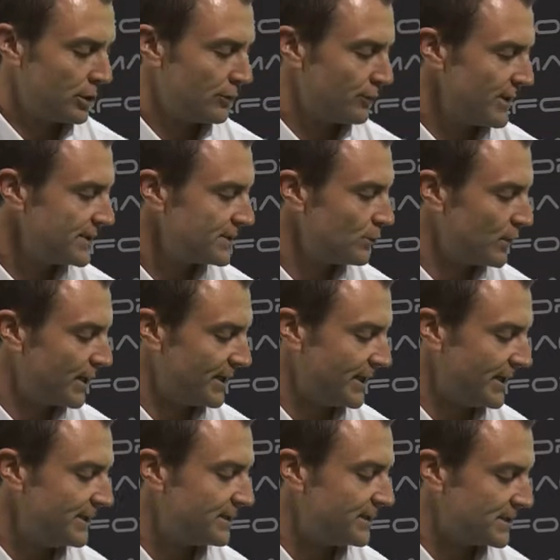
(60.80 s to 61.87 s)
The reason we
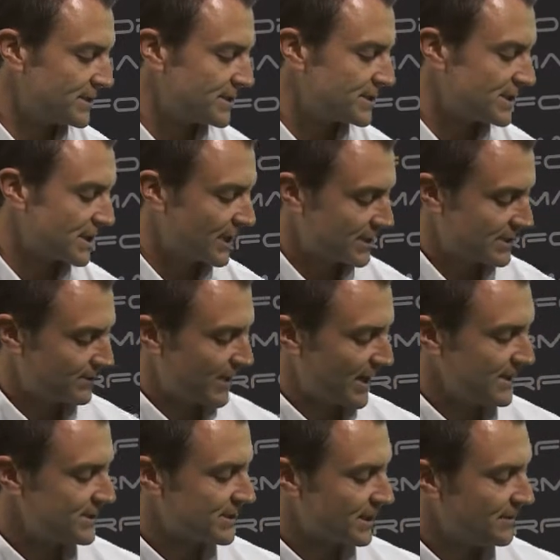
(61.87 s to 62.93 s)
need this
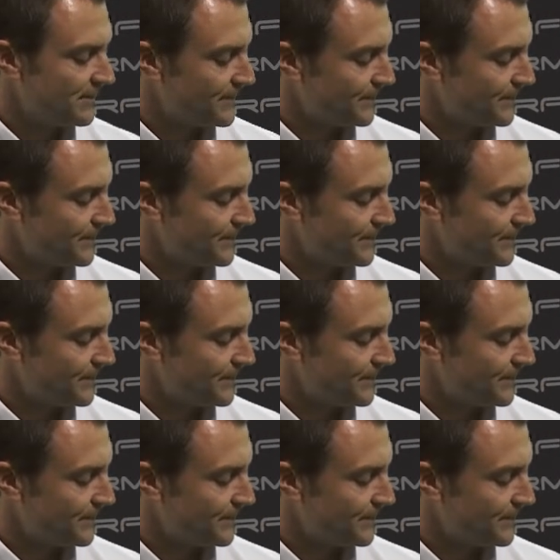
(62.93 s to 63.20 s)
spacer